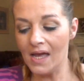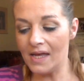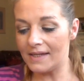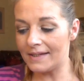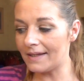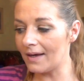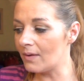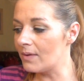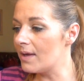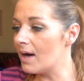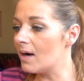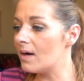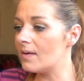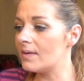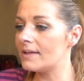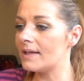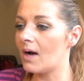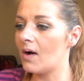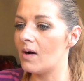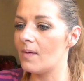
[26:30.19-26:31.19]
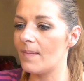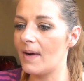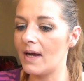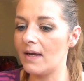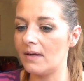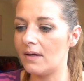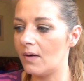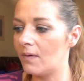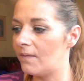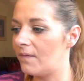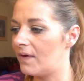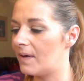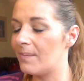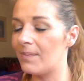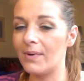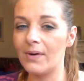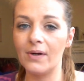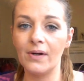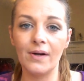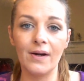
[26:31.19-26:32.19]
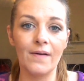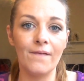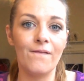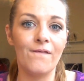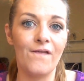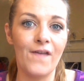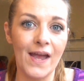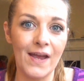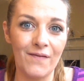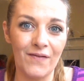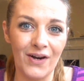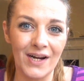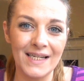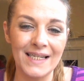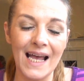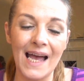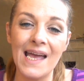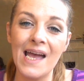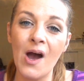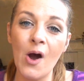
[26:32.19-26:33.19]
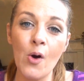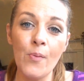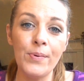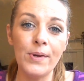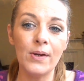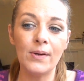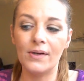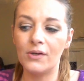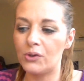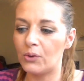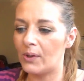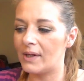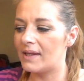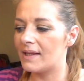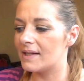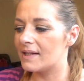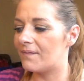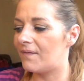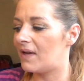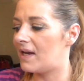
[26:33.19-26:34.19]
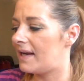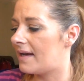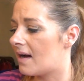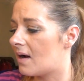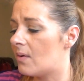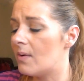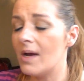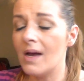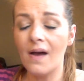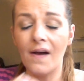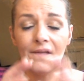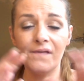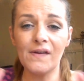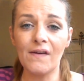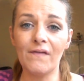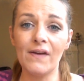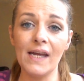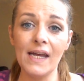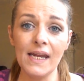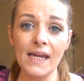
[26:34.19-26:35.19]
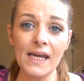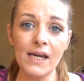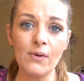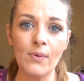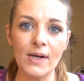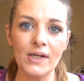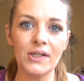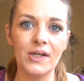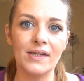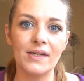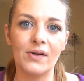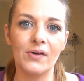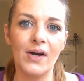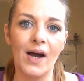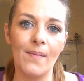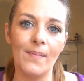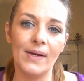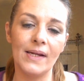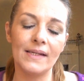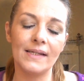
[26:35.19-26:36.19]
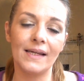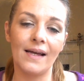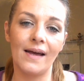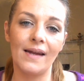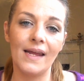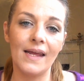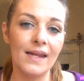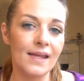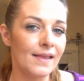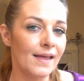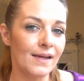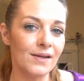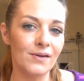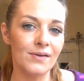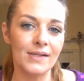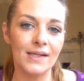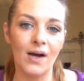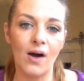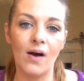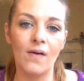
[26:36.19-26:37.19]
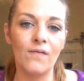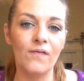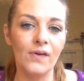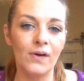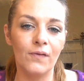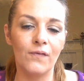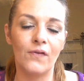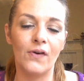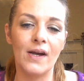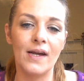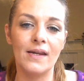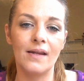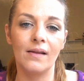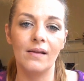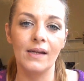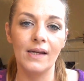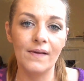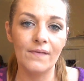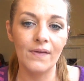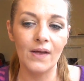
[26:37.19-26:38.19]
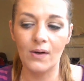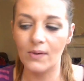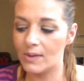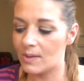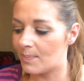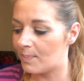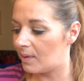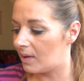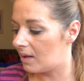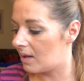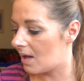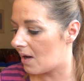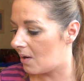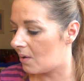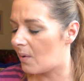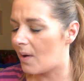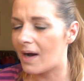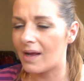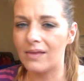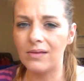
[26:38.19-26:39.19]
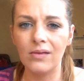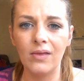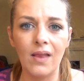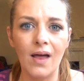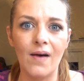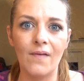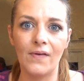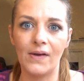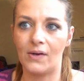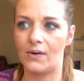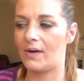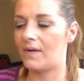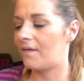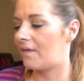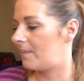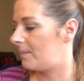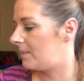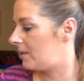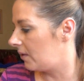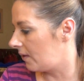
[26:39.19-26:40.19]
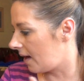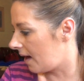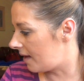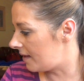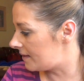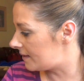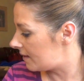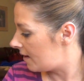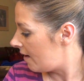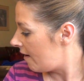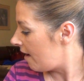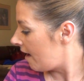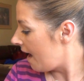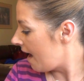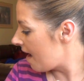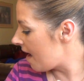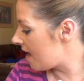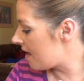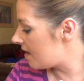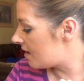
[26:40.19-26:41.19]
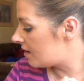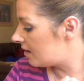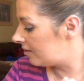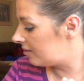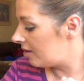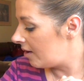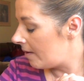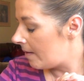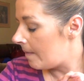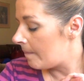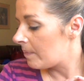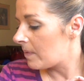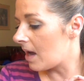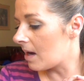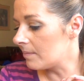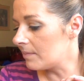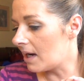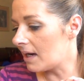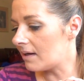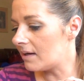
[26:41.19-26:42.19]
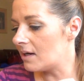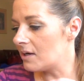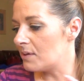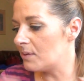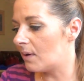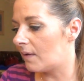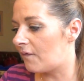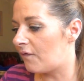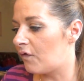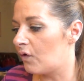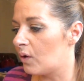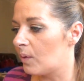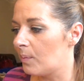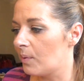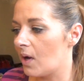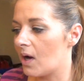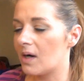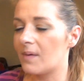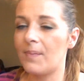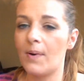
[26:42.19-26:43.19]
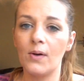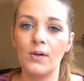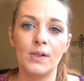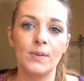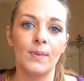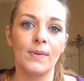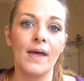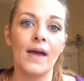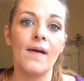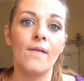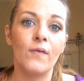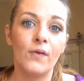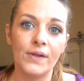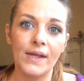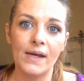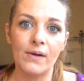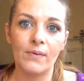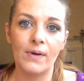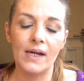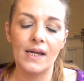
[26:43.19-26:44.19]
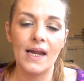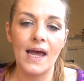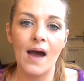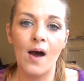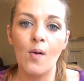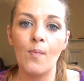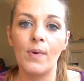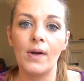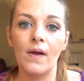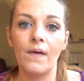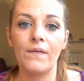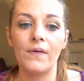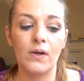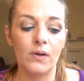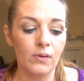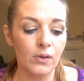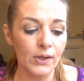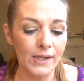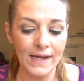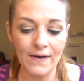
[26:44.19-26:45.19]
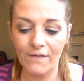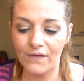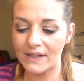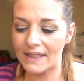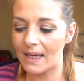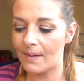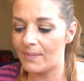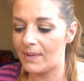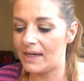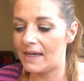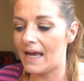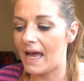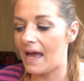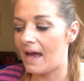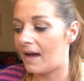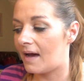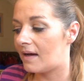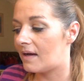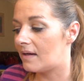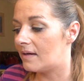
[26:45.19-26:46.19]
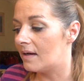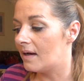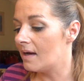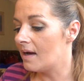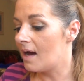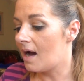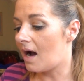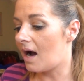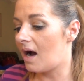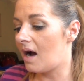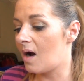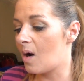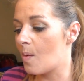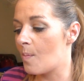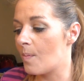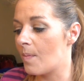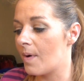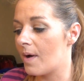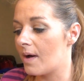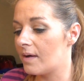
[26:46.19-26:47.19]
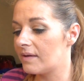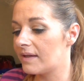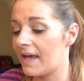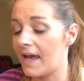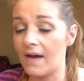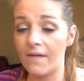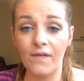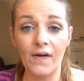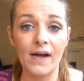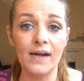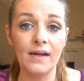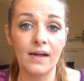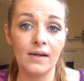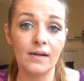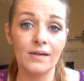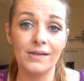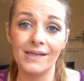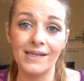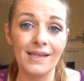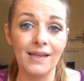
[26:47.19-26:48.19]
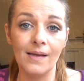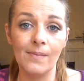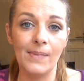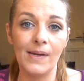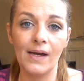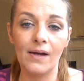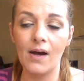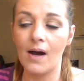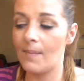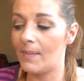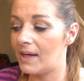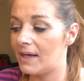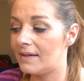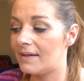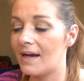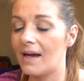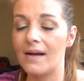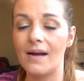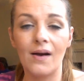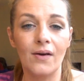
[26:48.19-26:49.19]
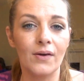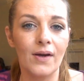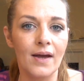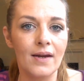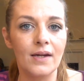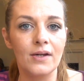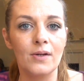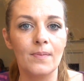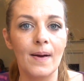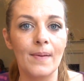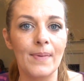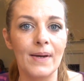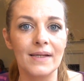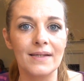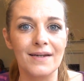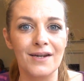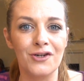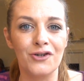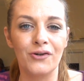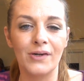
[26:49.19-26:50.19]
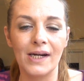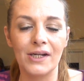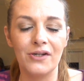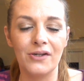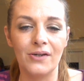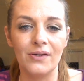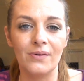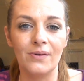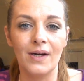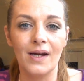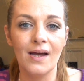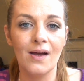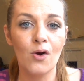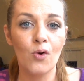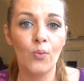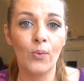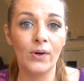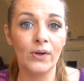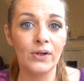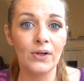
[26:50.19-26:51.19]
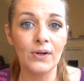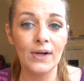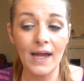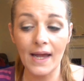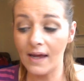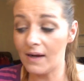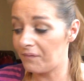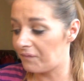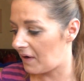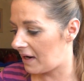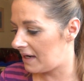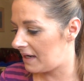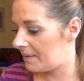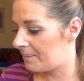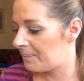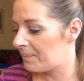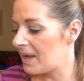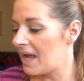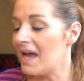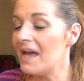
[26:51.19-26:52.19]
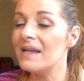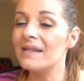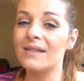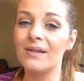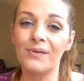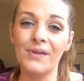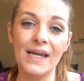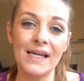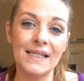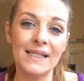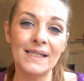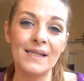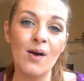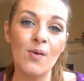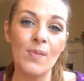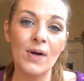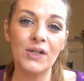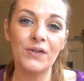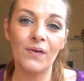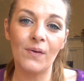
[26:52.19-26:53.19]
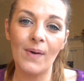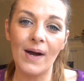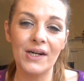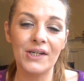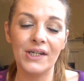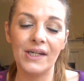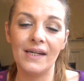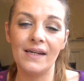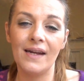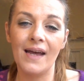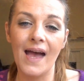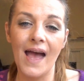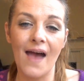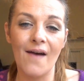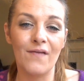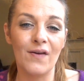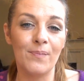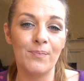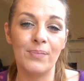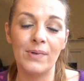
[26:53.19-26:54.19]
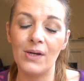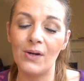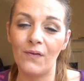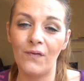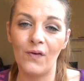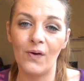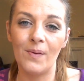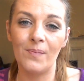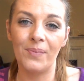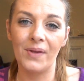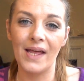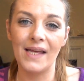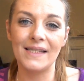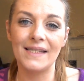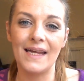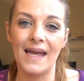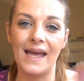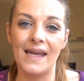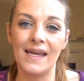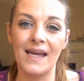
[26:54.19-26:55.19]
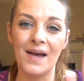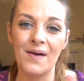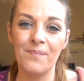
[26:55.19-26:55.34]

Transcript: So those are my November favorites. I hope you enjoyed this video. If you have any questions or comments on anything you saw, feel free to leave those below. I love hearing from you guys. And I'm not going to do a full blog post with everything written out, but if you're looking for something and um, can't find it, just leave me a comment and I'll kind of do my best to direct you where you can't find it. So thanks so much for watching. Have a beautiful and blessed day.